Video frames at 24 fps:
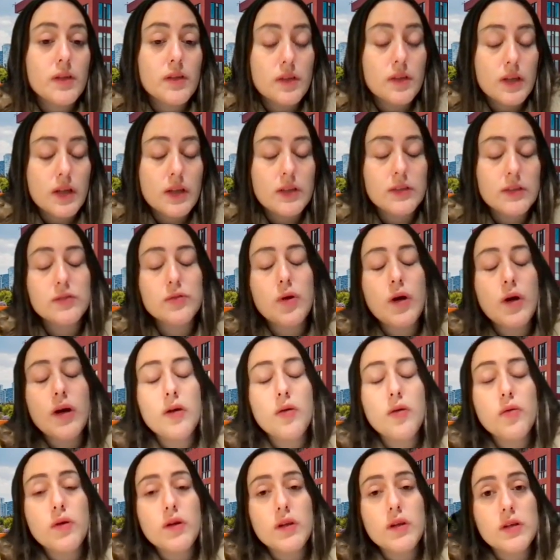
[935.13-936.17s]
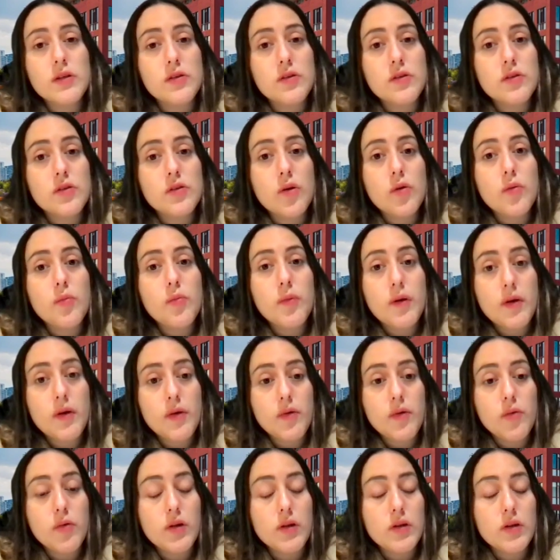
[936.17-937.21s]
That's why we need to know very
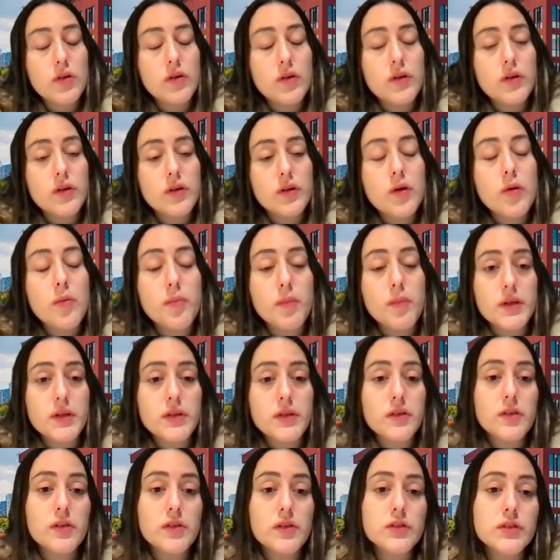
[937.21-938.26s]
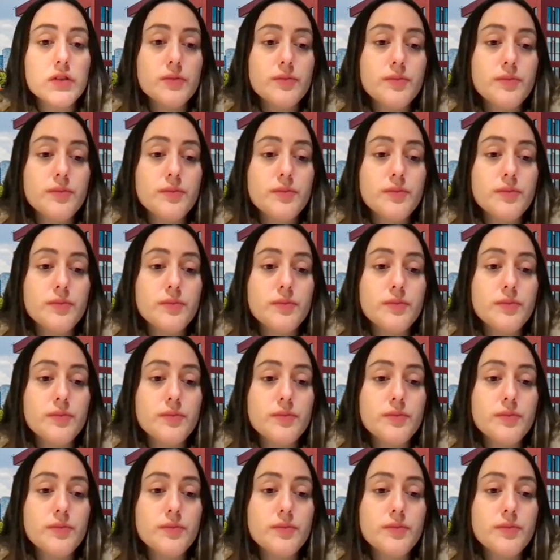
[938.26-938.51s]
well our competitors.